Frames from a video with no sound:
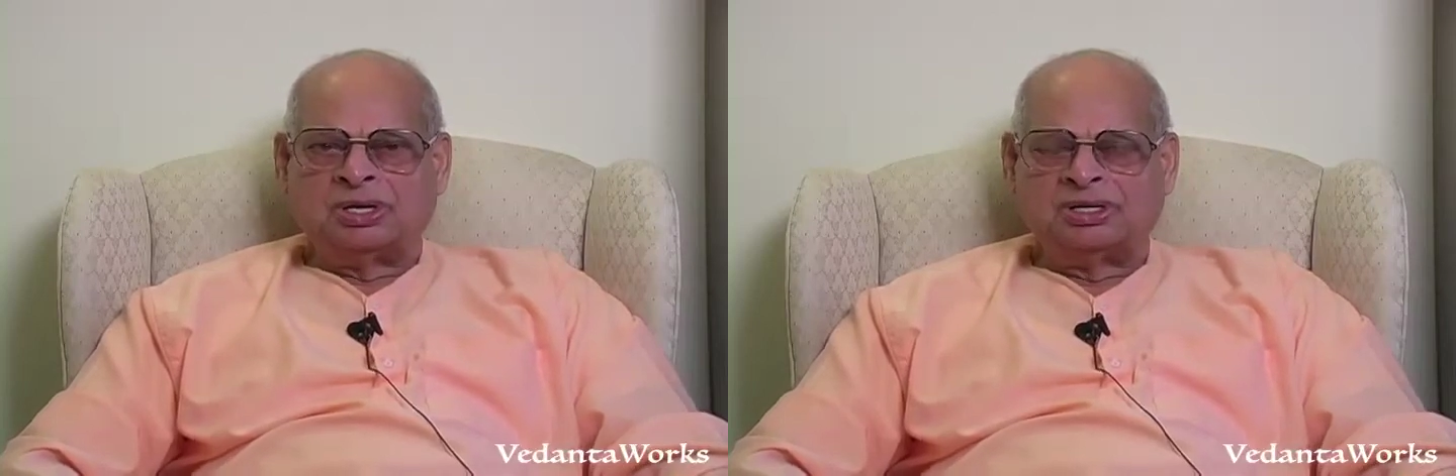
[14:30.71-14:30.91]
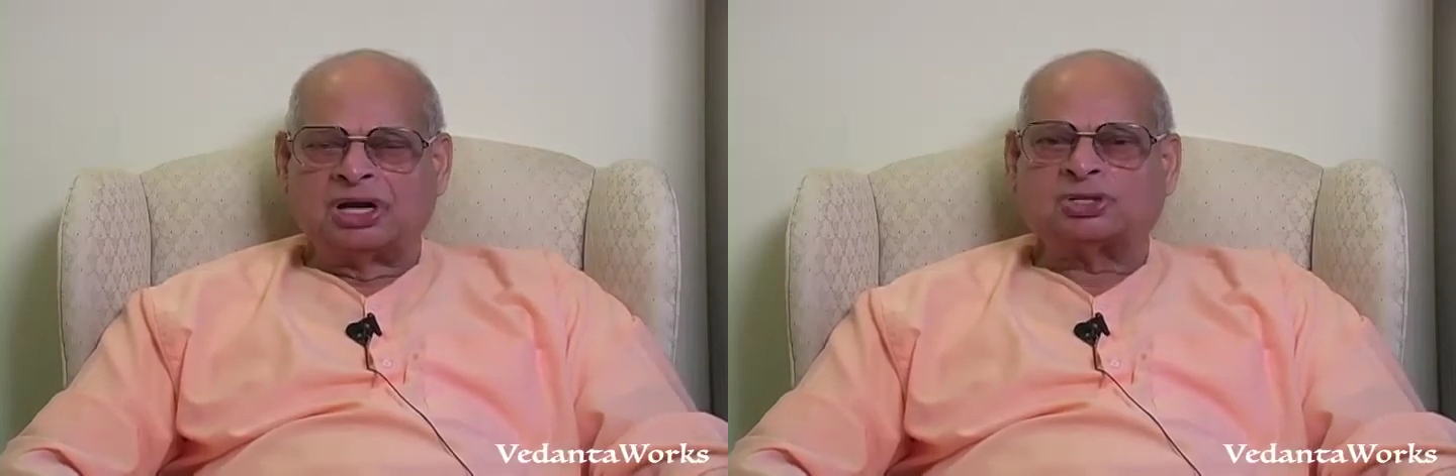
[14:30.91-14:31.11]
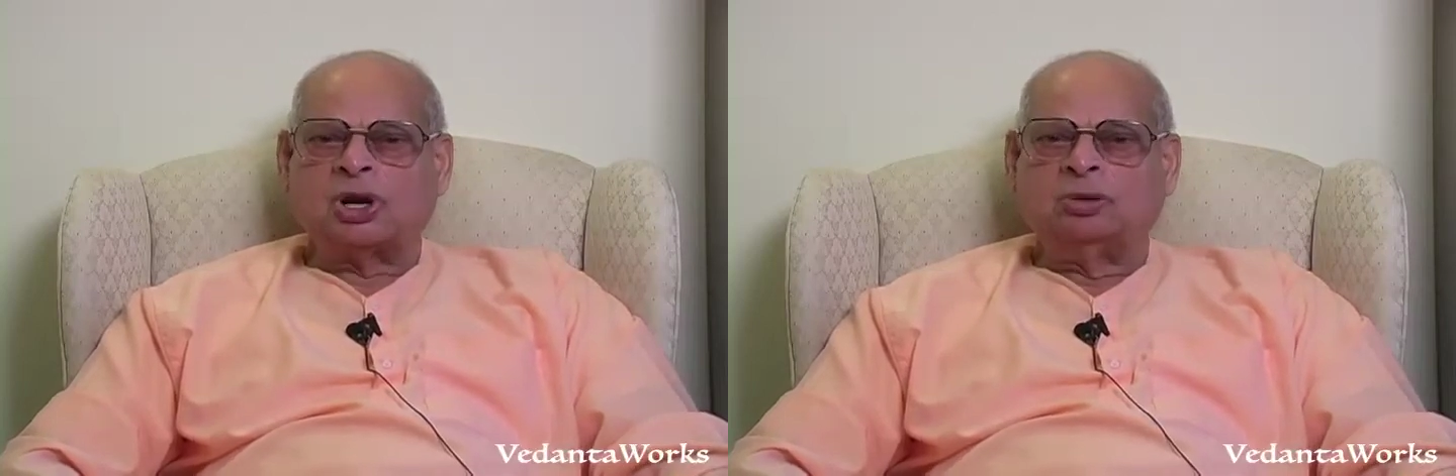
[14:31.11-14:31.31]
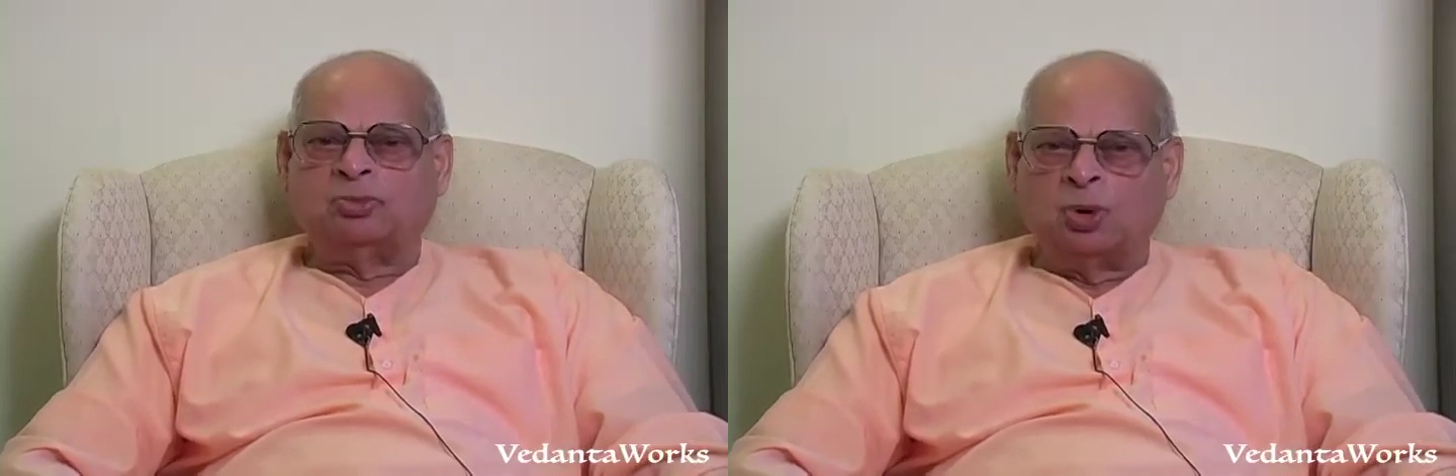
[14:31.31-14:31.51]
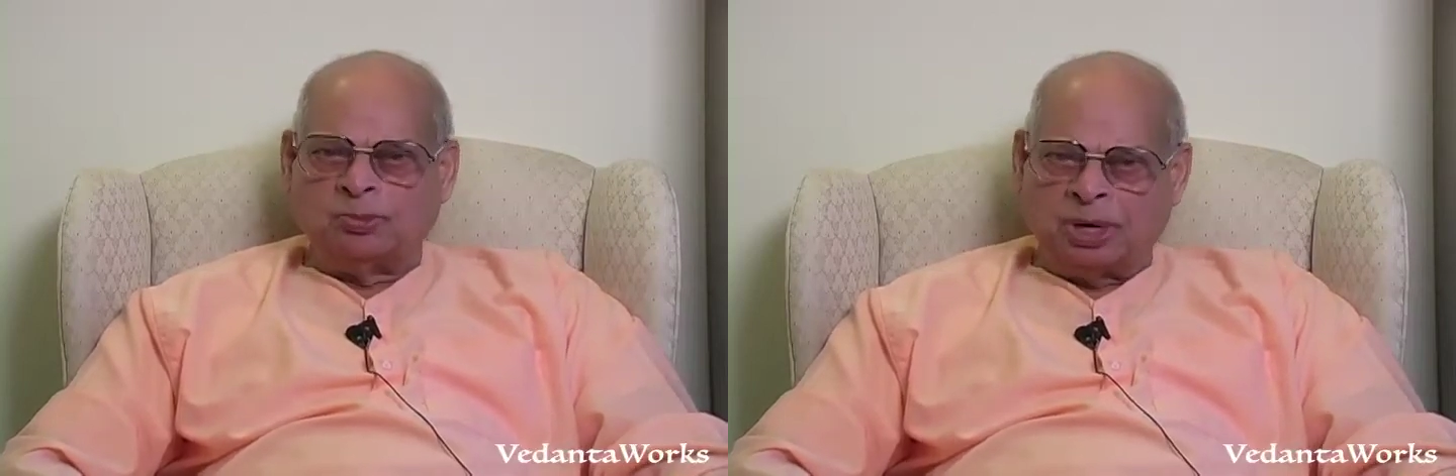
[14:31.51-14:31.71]
national
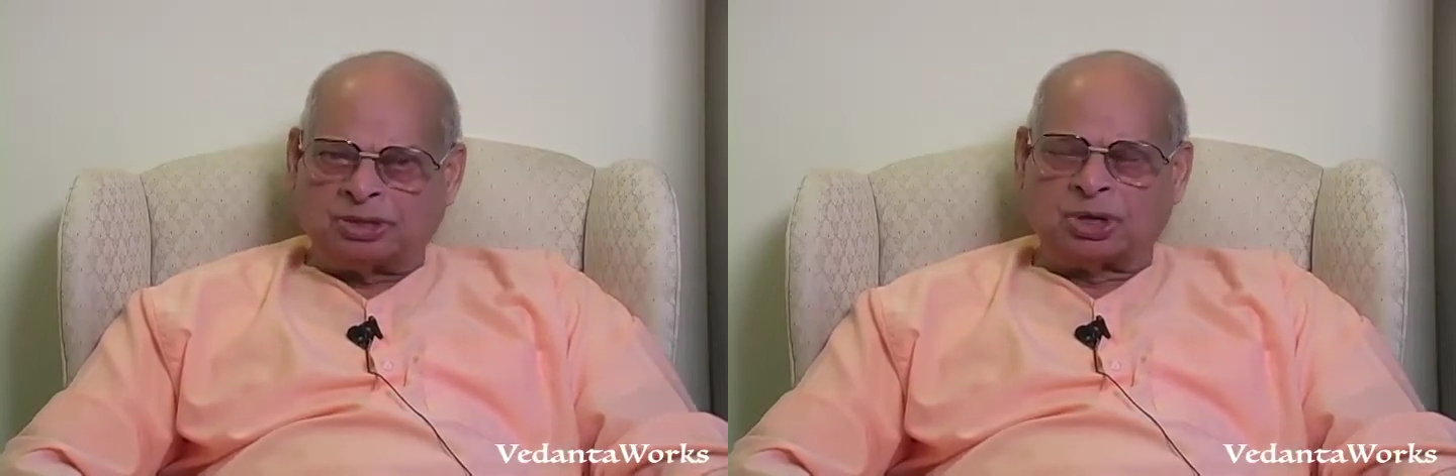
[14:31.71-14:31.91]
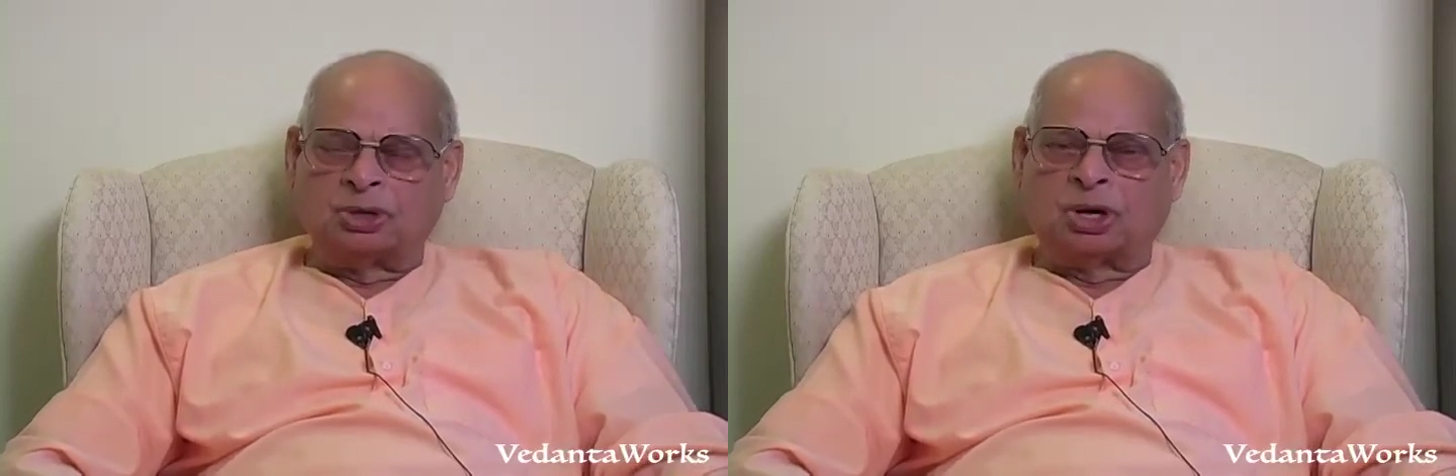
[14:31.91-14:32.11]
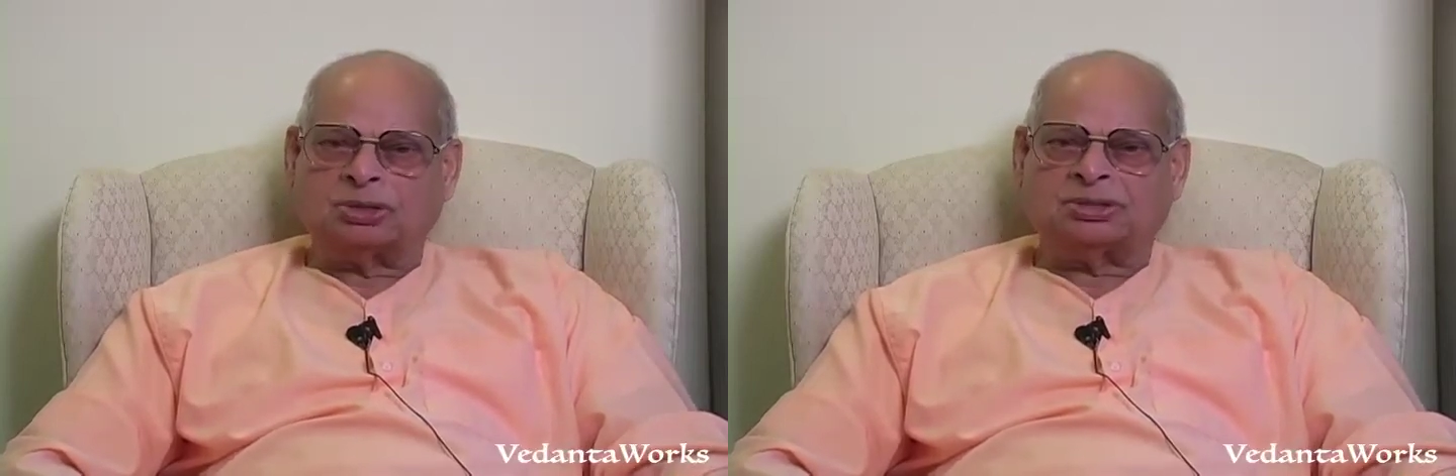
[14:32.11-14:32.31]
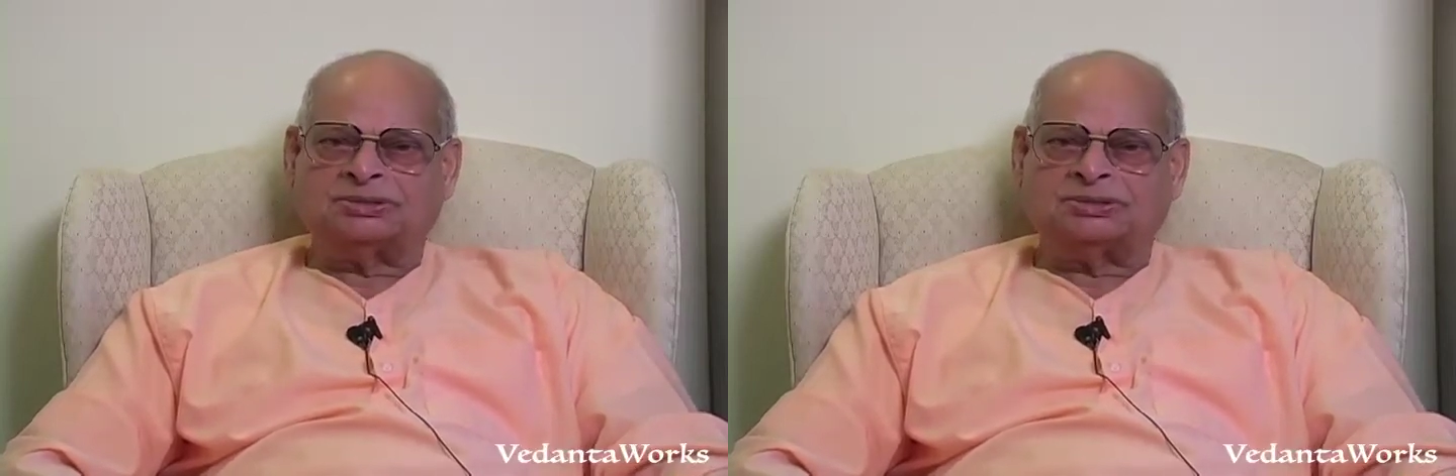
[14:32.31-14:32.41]
movement or not.